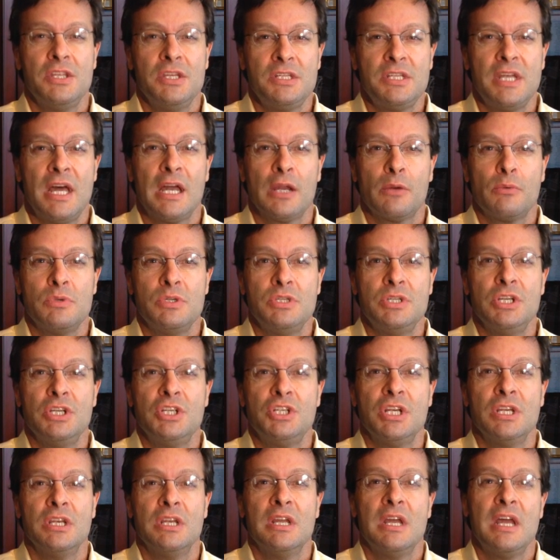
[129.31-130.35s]
this
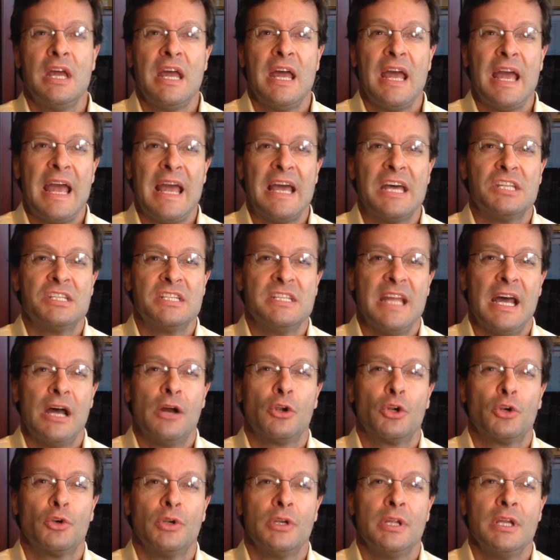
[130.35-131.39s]
acquisition has
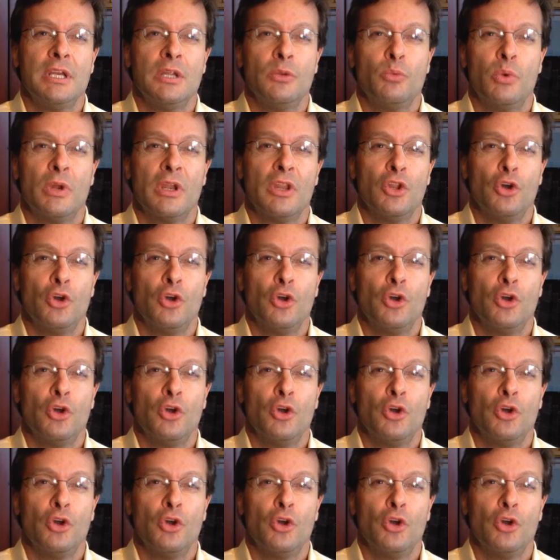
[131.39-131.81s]
now created